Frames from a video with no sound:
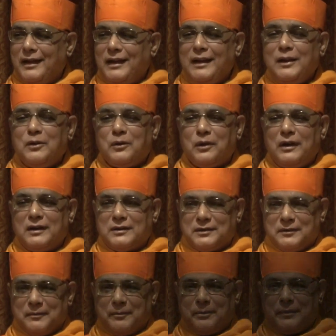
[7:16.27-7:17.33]
Ego
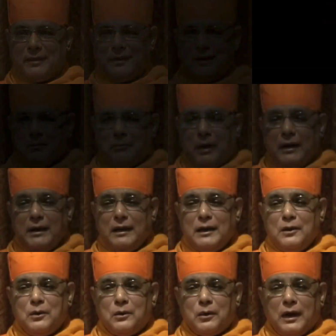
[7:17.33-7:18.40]
collision. My
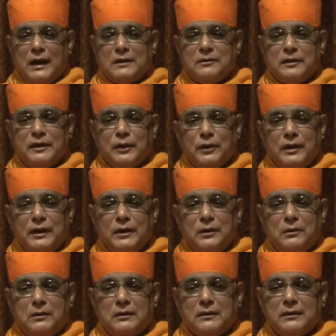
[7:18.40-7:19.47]
ego collides with your
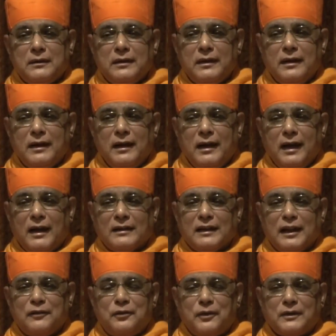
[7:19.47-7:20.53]
ego, and
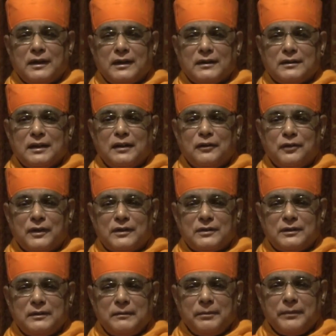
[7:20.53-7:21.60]
therefore there is
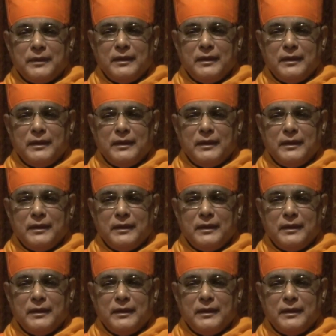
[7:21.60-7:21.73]
friction,